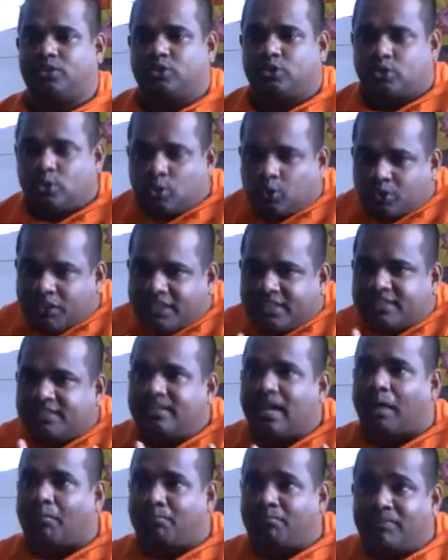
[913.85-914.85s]
Through this
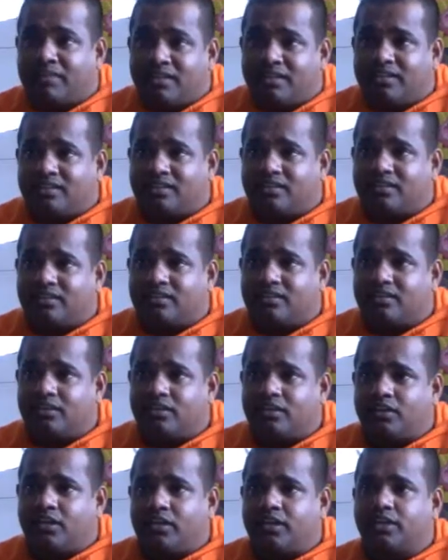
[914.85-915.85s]
Dhamma,
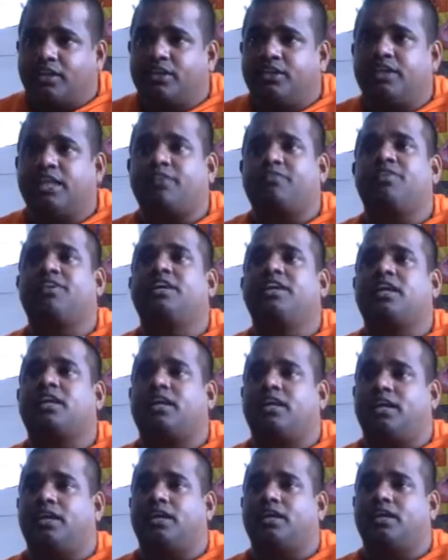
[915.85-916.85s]

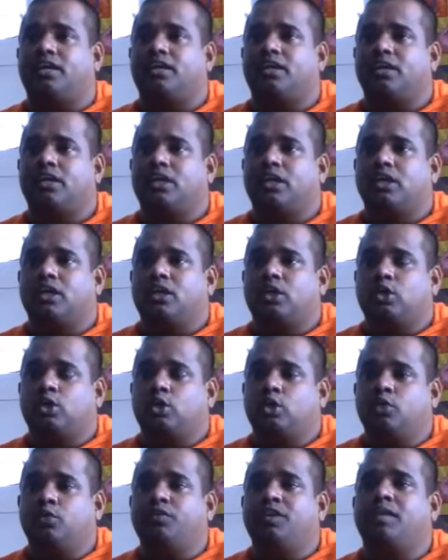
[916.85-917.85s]
definitely
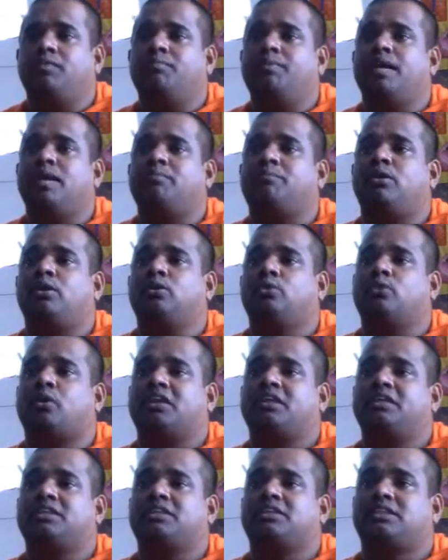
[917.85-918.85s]
you will be able to
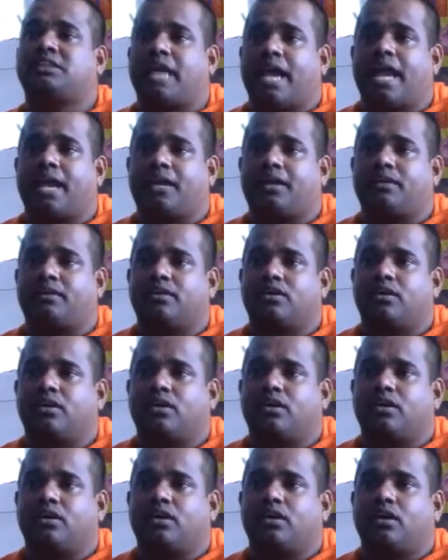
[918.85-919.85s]
understand
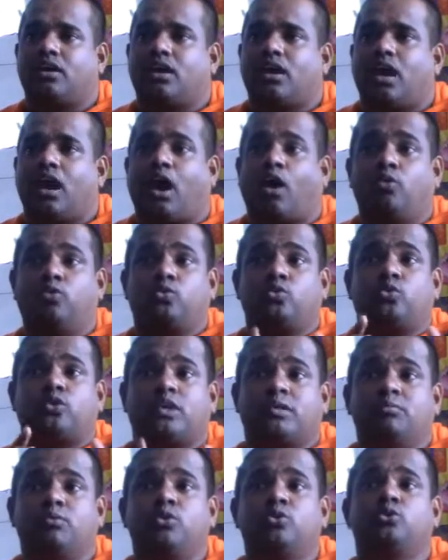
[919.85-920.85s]
how to
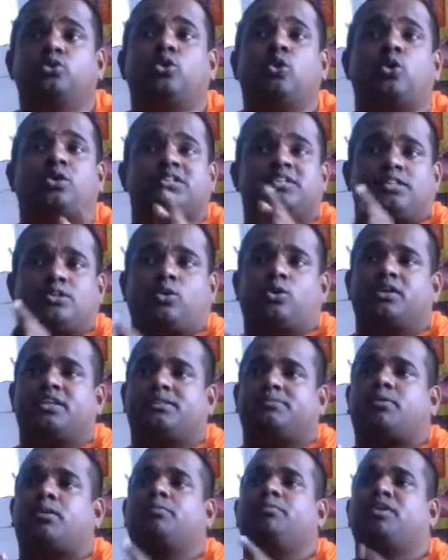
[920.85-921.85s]
remove those thoughts
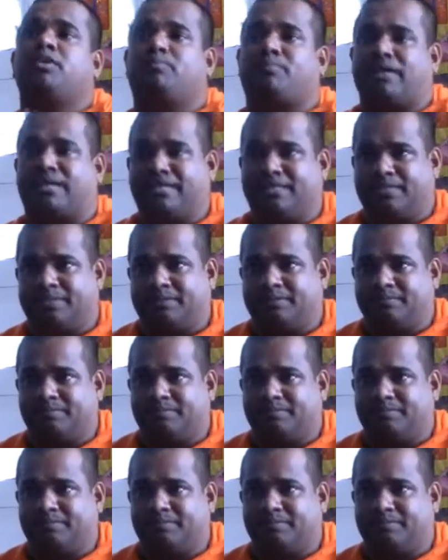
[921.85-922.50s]
from your mind.